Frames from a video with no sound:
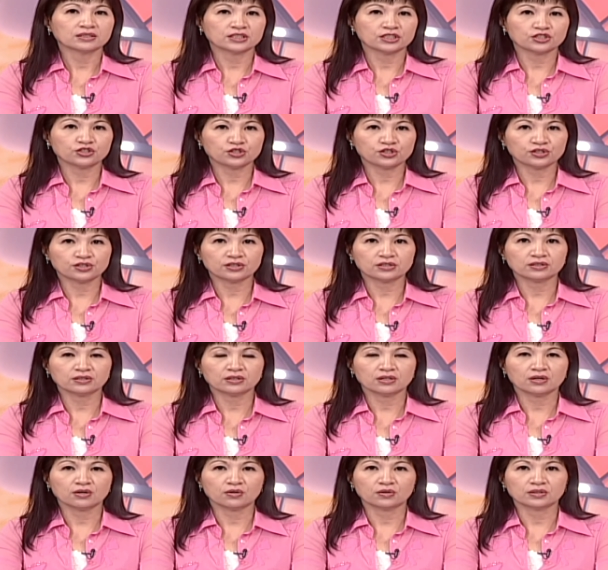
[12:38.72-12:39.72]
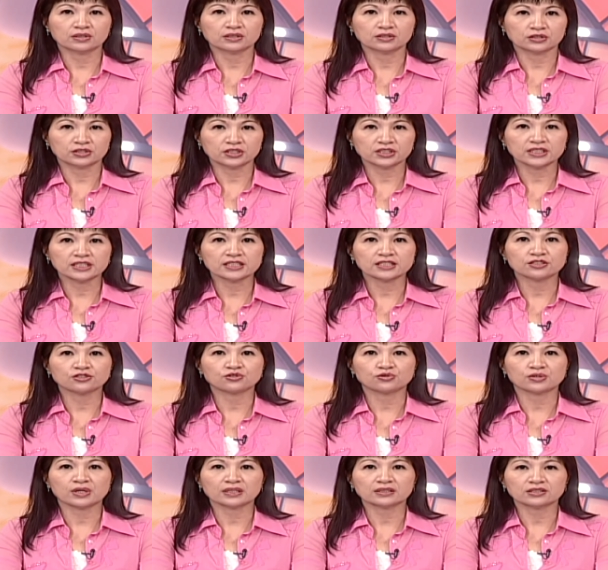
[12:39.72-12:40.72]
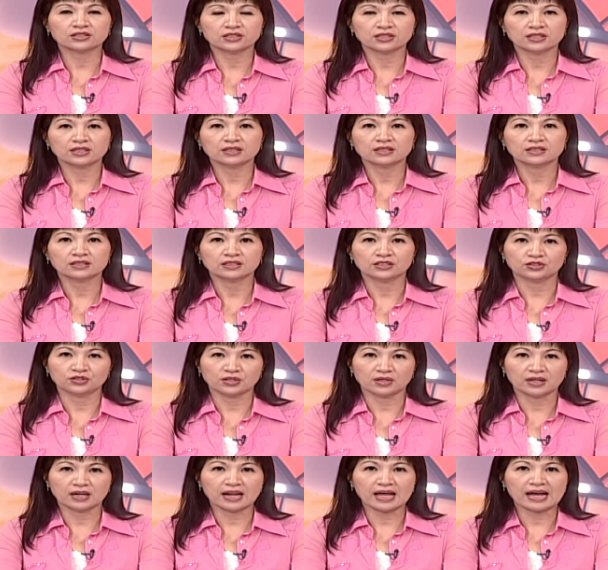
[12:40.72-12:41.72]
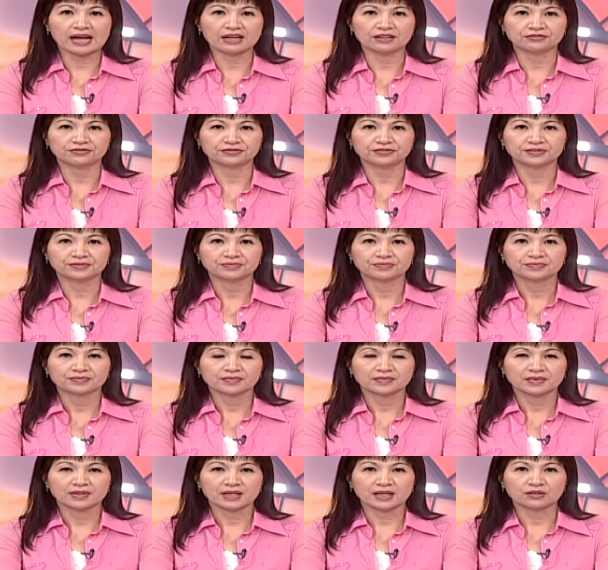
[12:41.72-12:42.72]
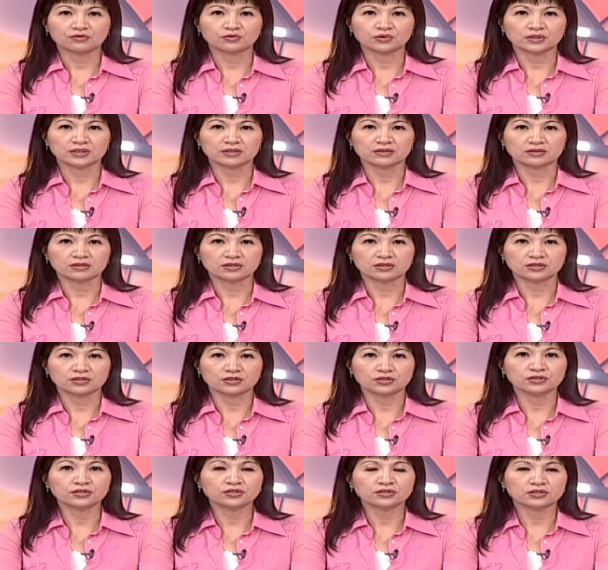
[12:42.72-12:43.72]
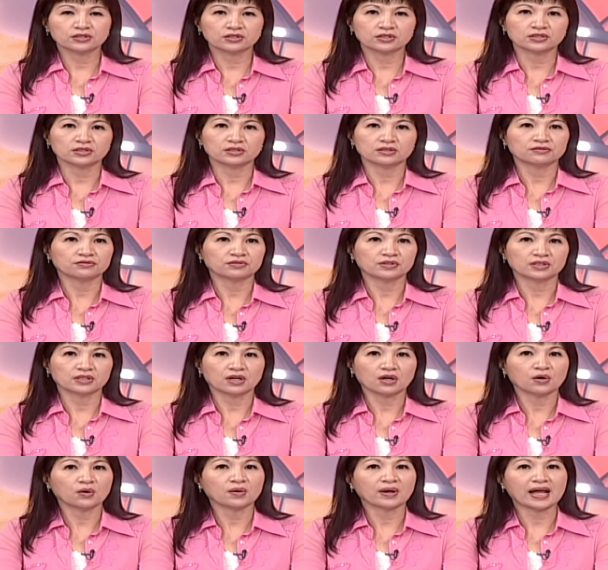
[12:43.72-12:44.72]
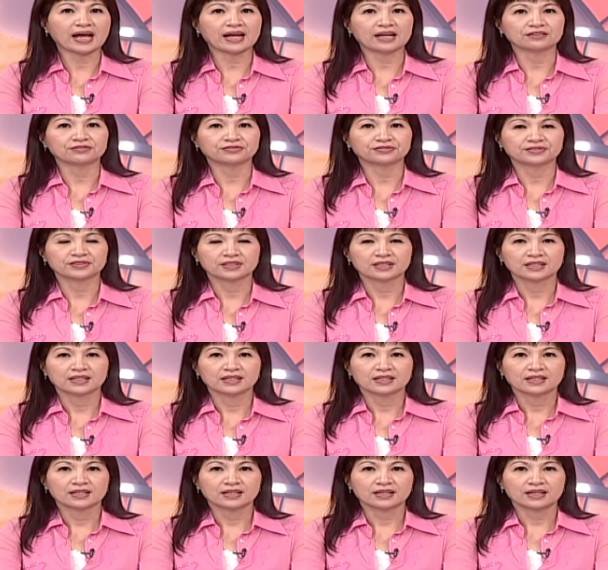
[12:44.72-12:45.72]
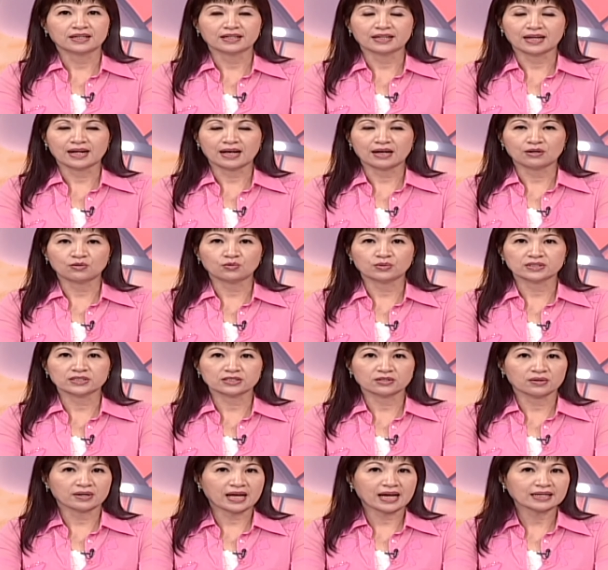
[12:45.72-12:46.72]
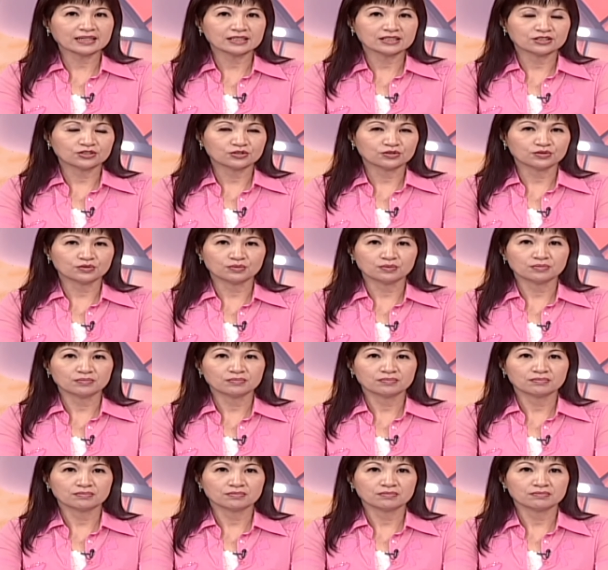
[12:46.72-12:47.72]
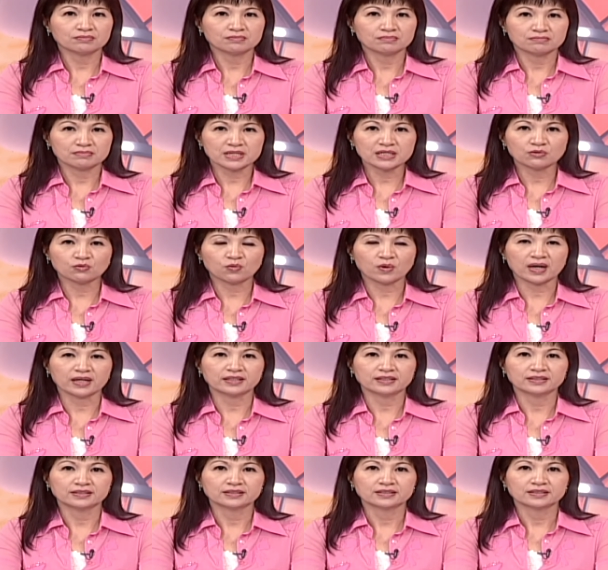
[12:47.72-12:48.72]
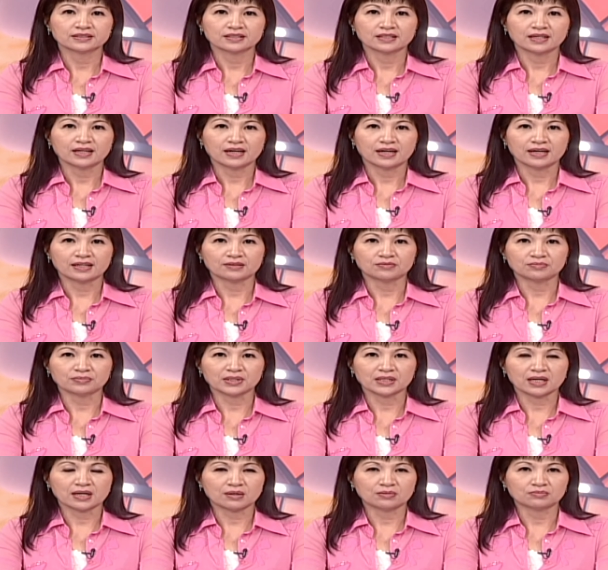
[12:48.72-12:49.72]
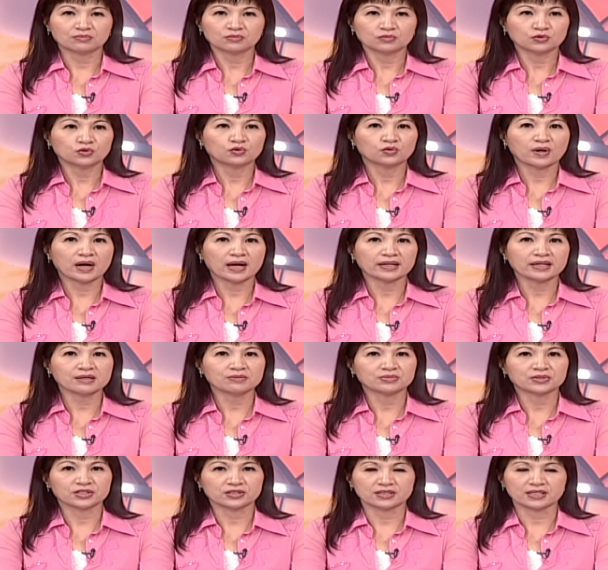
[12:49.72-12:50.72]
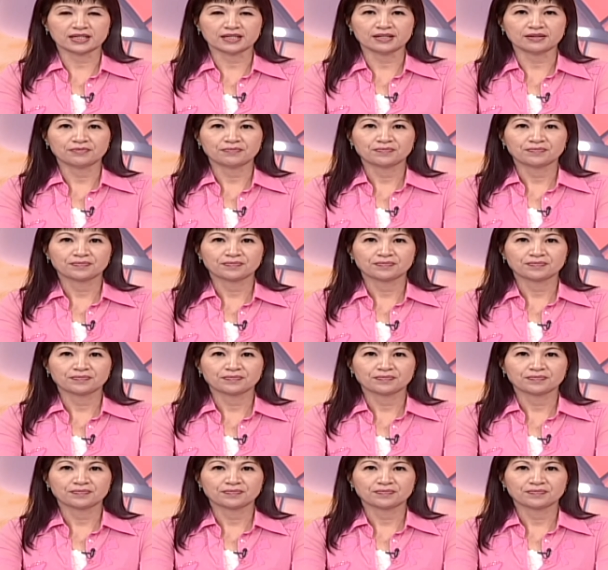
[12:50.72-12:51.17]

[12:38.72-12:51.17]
teacher or a good instructor in your life. That will do you good for the whole life. And I was so lucky to meet one and become who I am today.